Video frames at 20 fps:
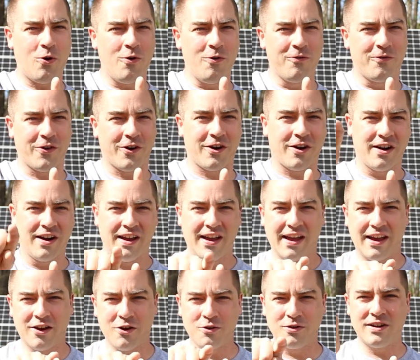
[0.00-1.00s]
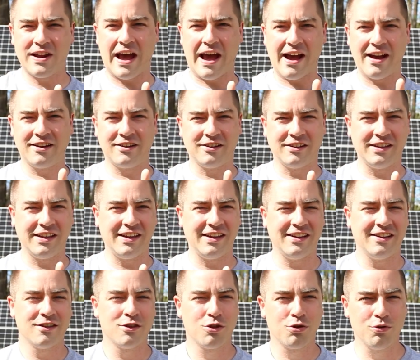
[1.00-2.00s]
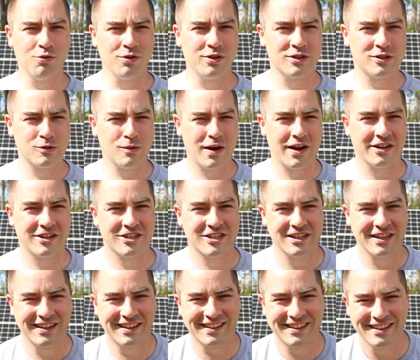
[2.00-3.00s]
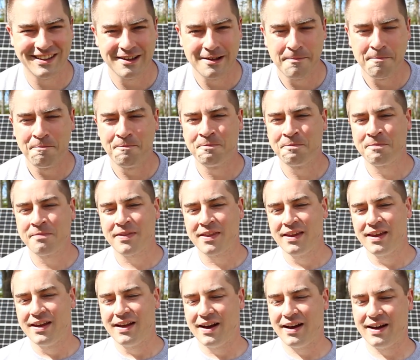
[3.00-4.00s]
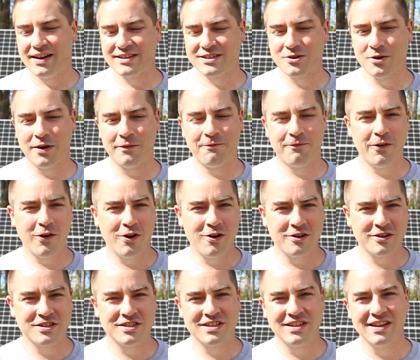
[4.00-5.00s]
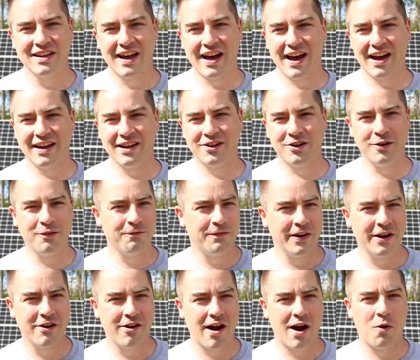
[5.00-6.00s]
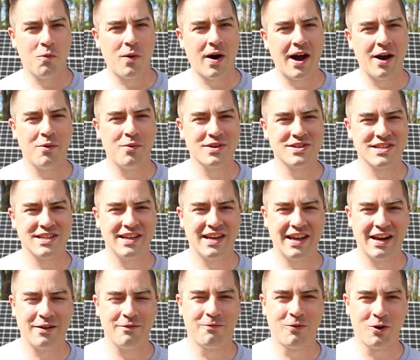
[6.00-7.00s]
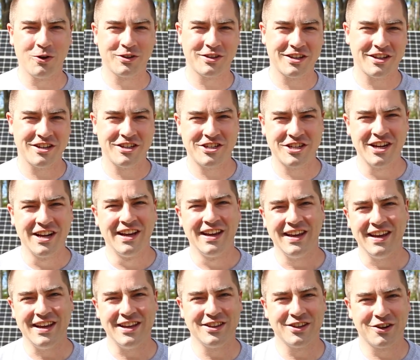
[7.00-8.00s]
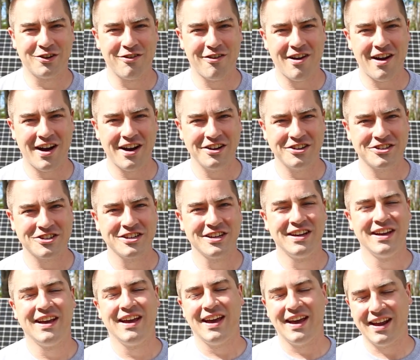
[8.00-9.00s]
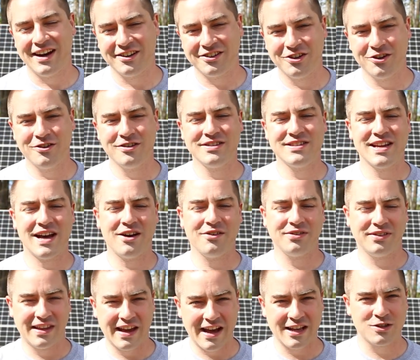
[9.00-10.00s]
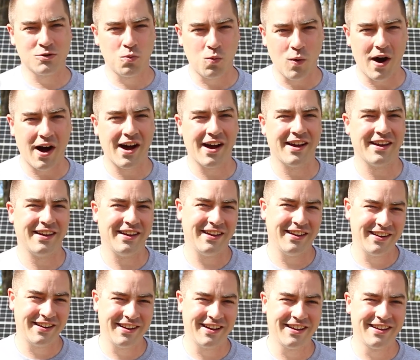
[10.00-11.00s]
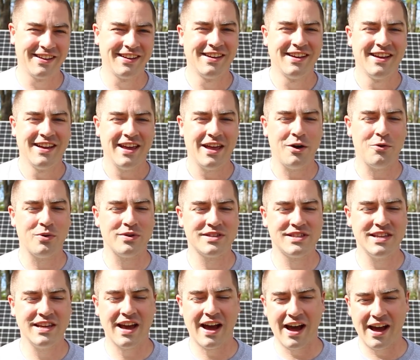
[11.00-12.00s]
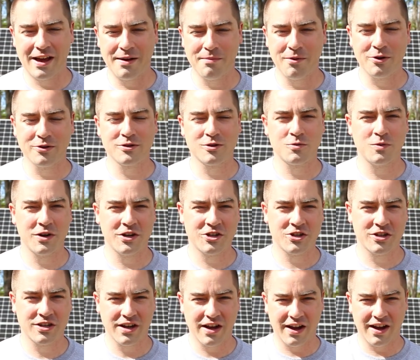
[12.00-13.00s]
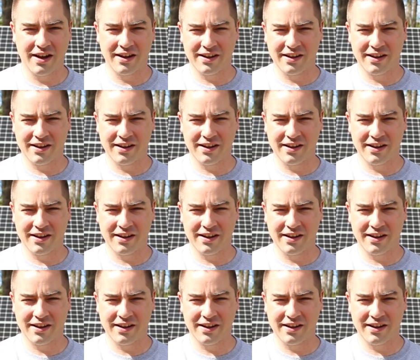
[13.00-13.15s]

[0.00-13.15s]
over and go diagonally through the switch. So at first I couldn't figure out why I wasn't getting voltage in the garage. And it turns out that's why. It was the IMO switch